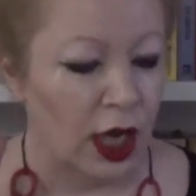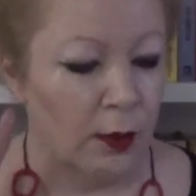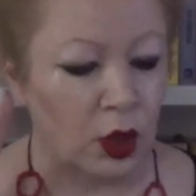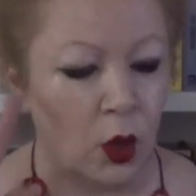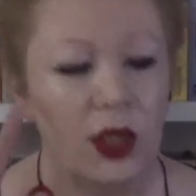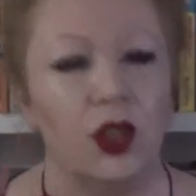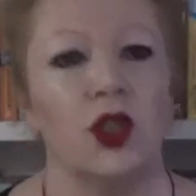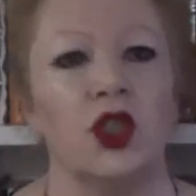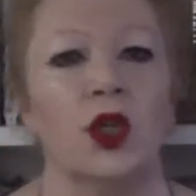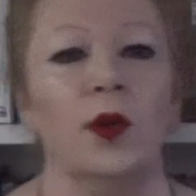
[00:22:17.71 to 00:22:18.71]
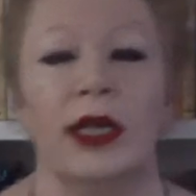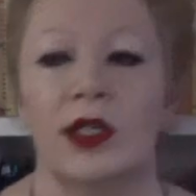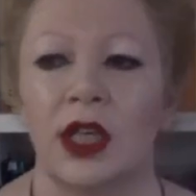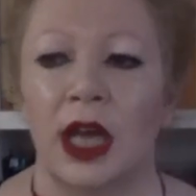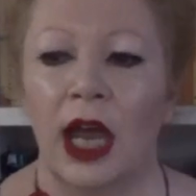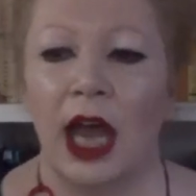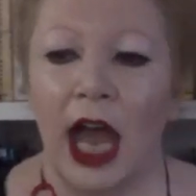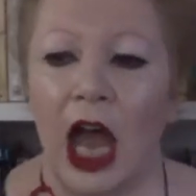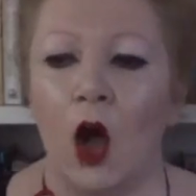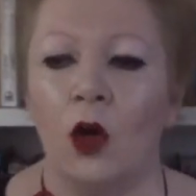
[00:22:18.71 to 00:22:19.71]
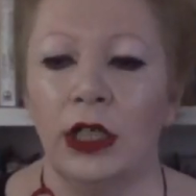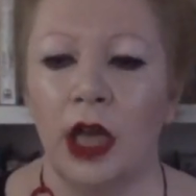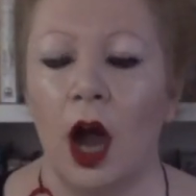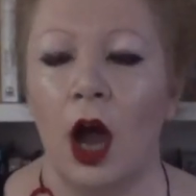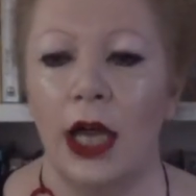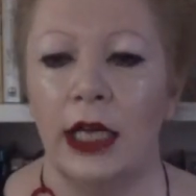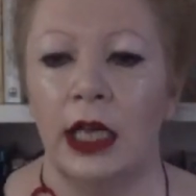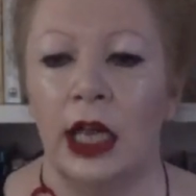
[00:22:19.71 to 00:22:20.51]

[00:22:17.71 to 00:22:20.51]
But question two is, how can I